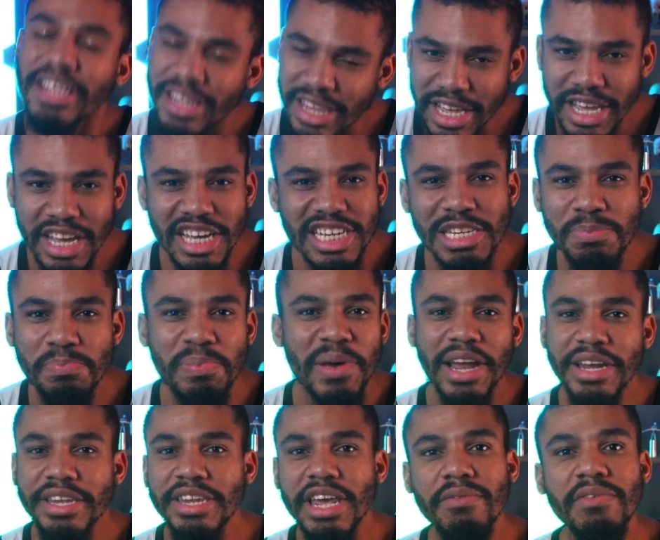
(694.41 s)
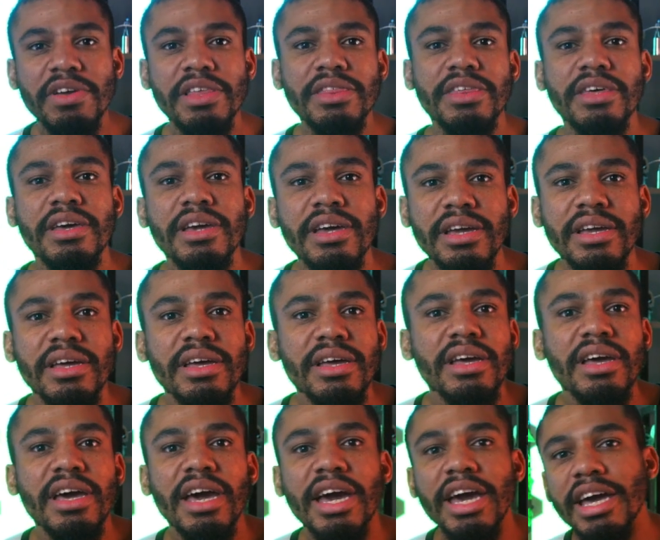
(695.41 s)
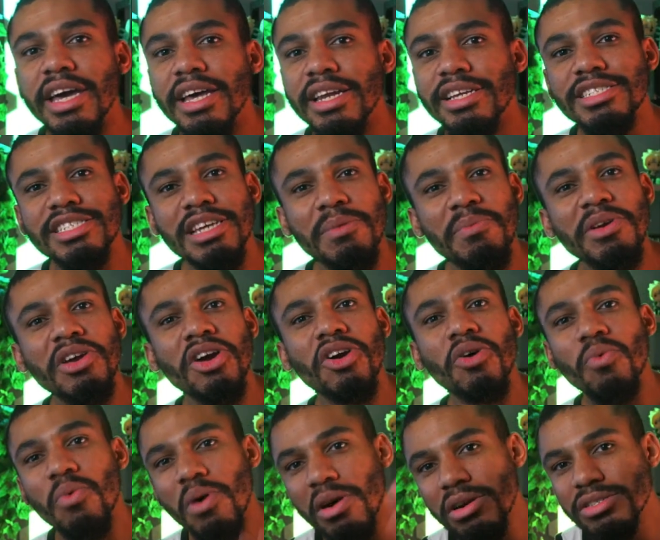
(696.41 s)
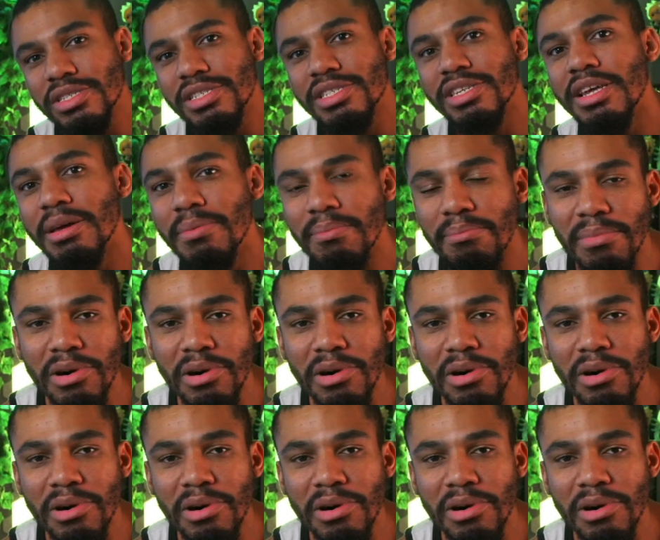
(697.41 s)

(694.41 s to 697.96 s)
they expect everything, and some of your worst,